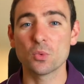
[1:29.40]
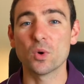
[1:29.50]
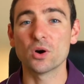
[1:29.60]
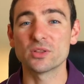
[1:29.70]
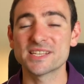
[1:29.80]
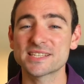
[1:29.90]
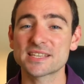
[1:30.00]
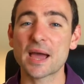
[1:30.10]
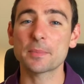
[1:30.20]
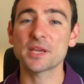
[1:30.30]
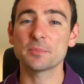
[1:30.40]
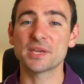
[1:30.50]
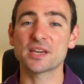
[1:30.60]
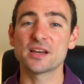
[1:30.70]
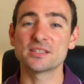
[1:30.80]
Well, this is happening
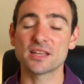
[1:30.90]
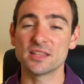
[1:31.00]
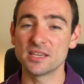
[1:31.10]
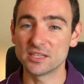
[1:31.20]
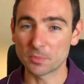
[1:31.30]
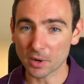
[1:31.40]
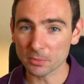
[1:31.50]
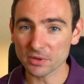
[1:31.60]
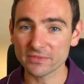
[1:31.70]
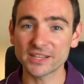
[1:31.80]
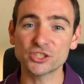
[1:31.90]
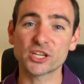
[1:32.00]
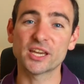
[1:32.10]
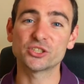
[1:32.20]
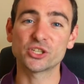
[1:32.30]
because the Department of
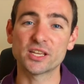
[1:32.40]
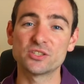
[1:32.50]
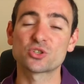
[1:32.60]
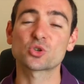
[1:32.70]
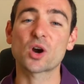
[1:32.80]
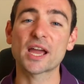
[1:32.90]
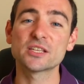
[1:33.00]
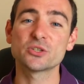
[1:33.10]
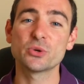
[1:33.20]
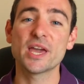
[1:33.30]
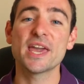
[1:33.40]
Education is trying to